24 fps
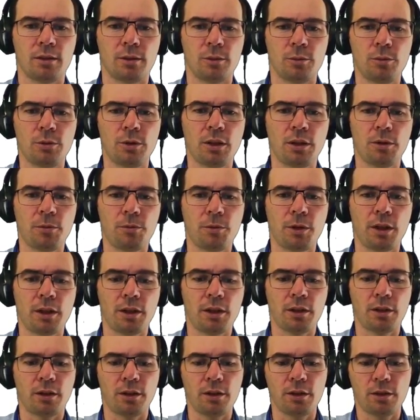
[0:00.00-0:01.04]
What if we
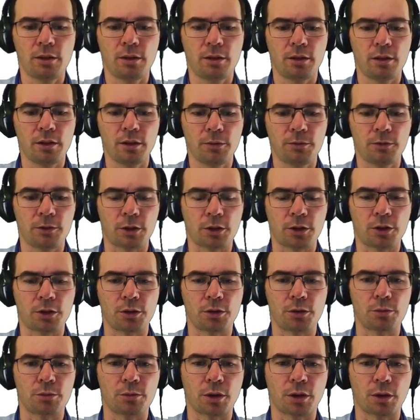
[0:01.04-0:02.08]
had this function
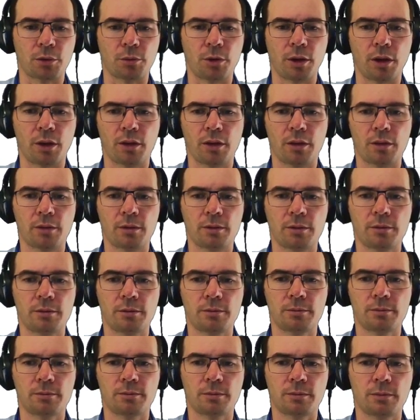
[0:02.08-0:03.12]
to work with?
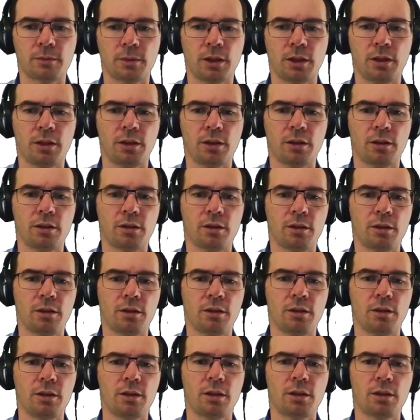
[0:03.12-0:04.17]
And
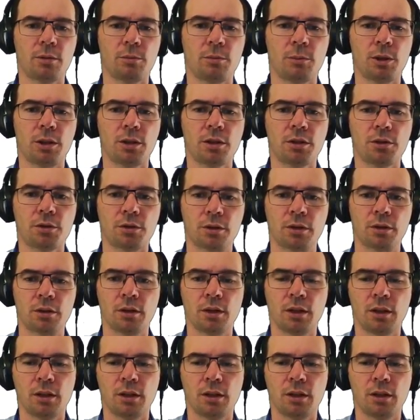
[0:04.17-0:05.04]
this is a monster.